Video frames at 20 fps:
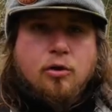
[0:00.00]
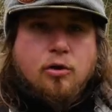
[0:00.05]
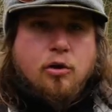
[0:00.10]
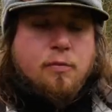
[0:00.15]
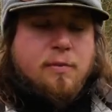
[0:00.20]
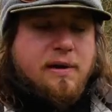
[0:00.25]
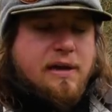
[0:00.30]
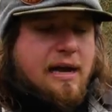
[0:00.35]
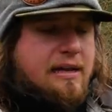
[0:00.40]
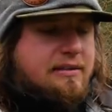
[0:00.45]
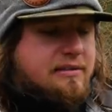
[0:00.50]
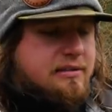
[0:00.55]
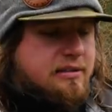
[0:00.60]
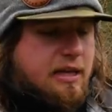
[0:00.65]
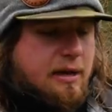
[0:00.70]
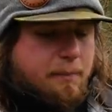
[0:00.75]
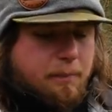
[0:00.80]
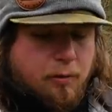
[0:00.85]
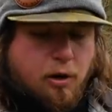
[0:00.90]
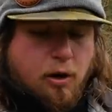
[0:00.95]
Okuma Guide
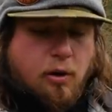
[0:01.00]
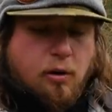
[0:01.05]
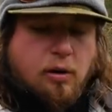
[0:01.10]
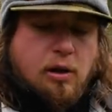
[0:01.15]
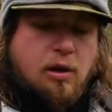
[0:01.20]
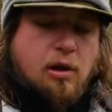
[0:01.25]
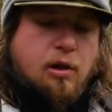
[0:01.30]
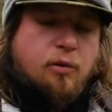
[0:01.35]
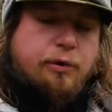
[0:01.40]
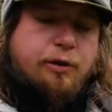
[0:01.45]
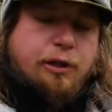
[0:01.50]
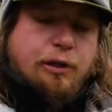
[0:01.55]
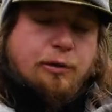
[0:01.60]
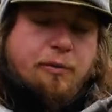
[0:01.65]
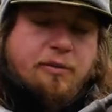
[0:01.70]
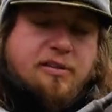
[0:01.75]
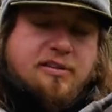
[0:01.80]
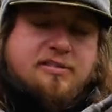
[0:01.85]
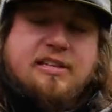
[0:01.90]
Select Pro reeled with a